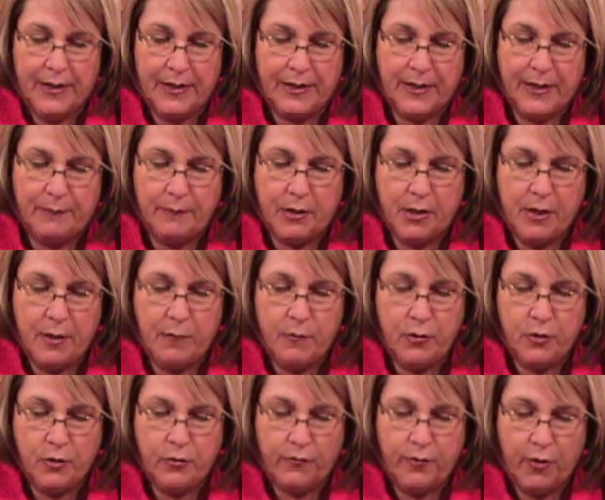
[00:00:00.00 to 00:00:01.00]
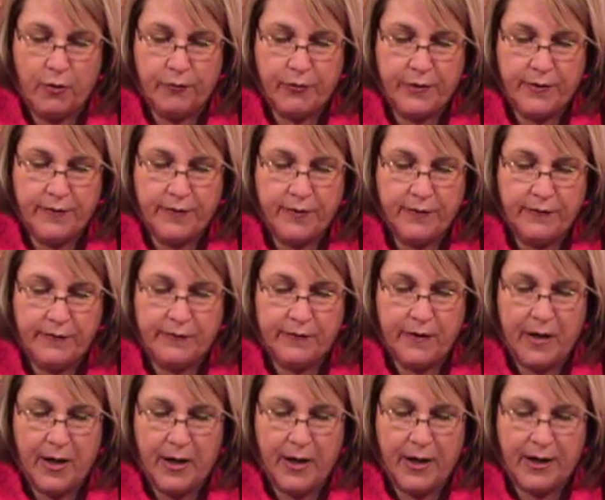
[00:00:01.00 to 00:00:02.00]
And I'm going to move over to this
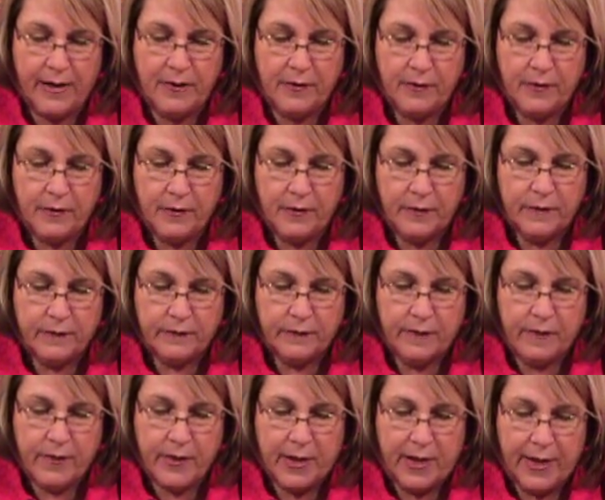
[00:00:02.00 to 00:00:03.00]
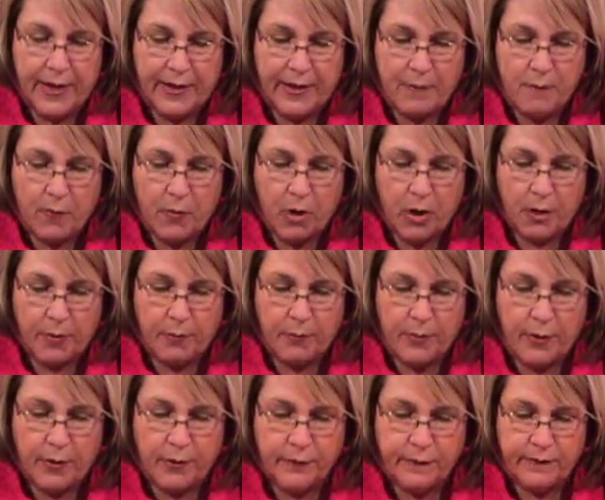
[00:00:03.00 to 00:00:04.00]
side so that I can mark
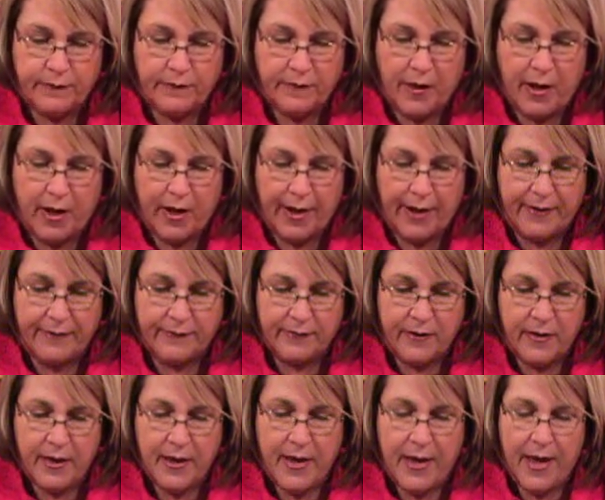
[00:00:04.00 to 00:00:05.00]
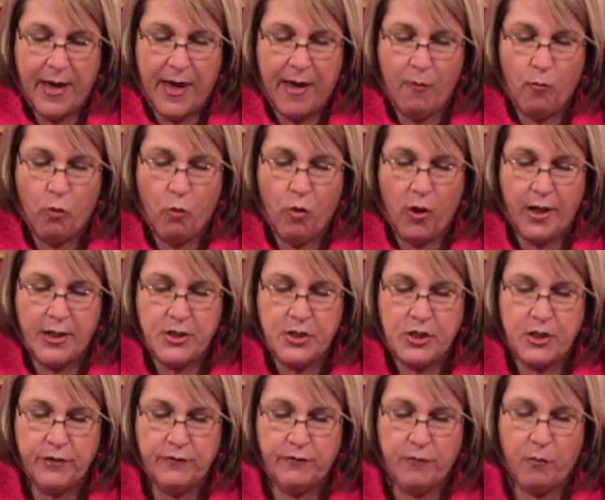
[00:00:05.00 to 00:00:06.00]
both sides. And
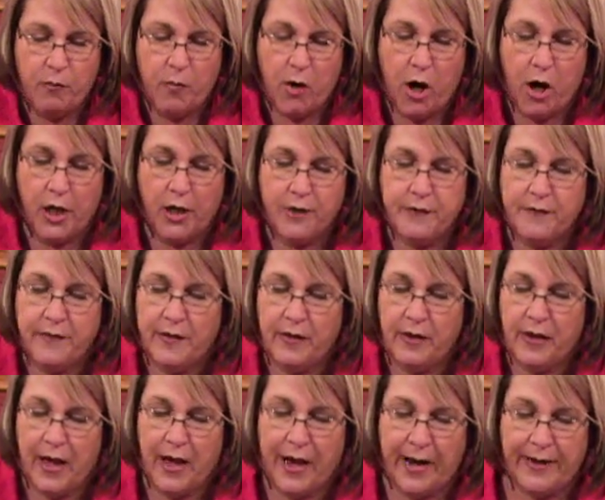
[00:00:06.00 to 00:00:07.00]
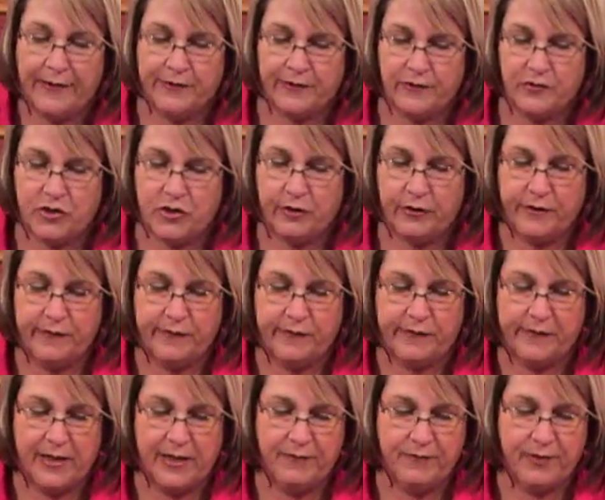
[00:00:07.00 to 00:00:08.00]
once you've marked the lines, as you can
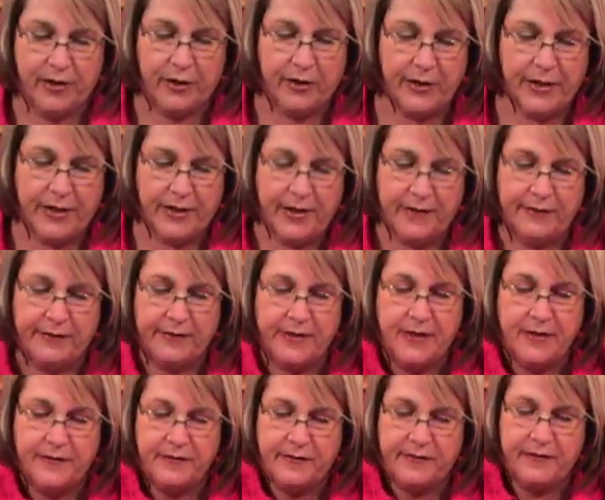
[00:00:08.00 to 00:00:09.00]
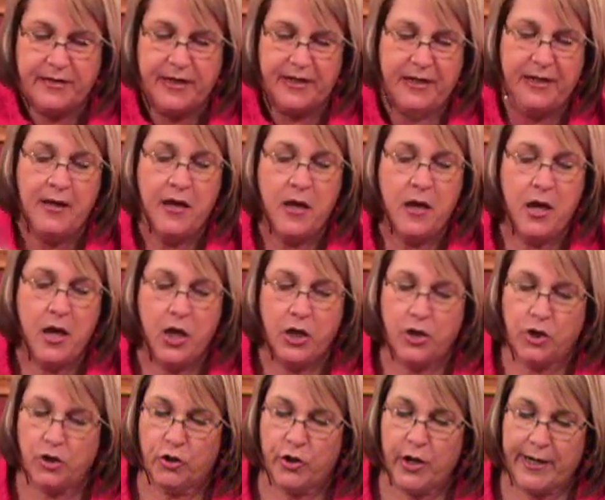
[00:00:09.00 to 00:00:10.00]
see, very easy to see,
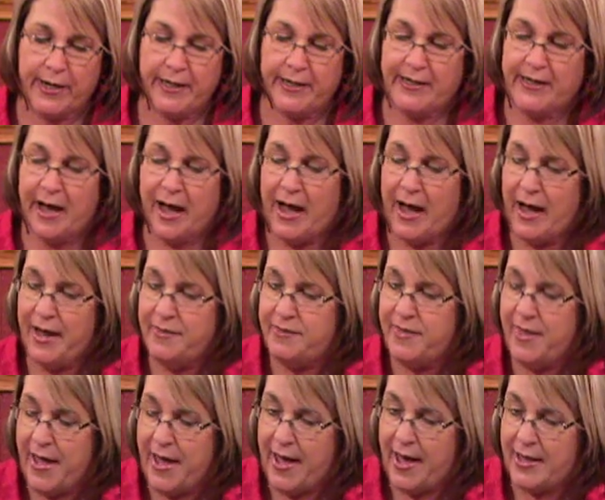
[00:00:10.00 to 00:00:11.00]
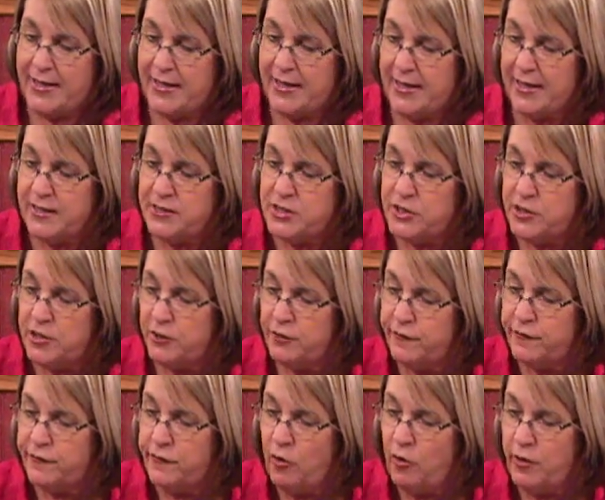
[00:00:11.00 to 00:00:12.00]
you're going to guide that into
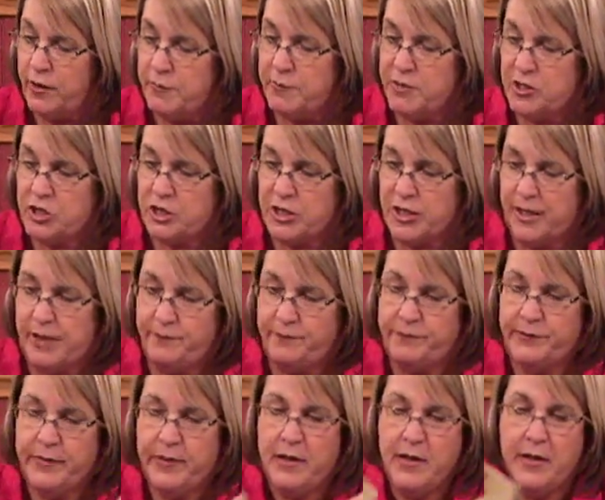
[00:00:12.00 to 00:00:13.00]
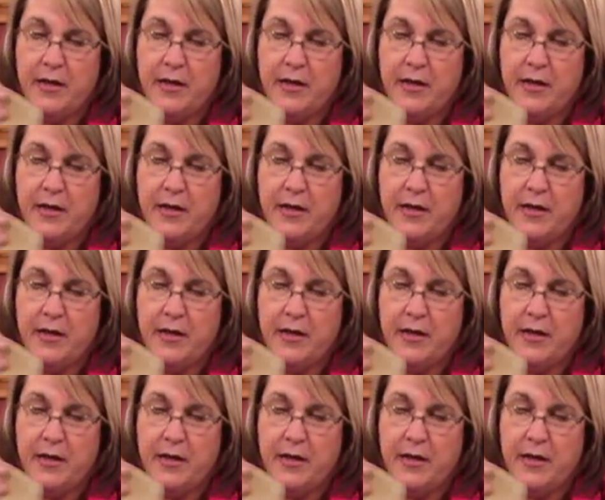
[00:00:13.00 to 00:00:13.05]
your sewing machine.